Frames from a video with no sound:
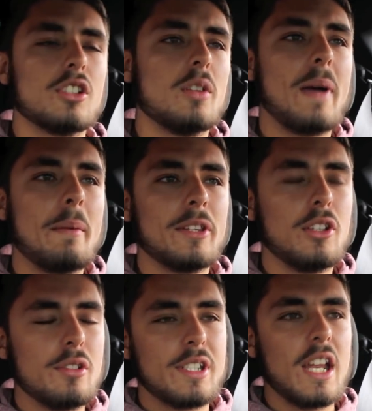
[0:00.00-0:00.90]
So the Bama
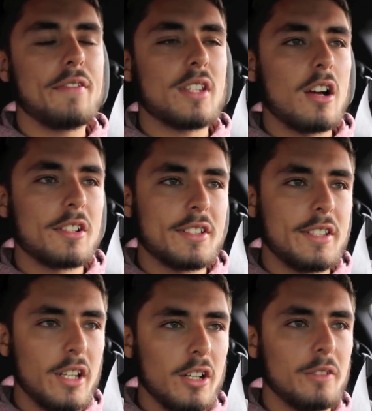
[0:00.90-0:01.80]
tune shifts are
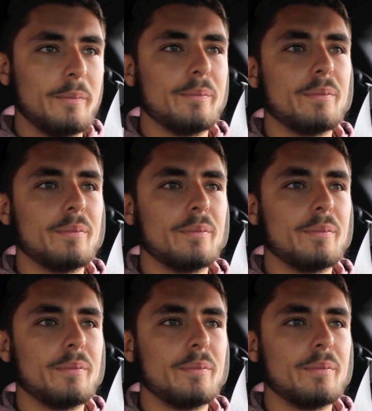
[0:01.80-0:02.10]
still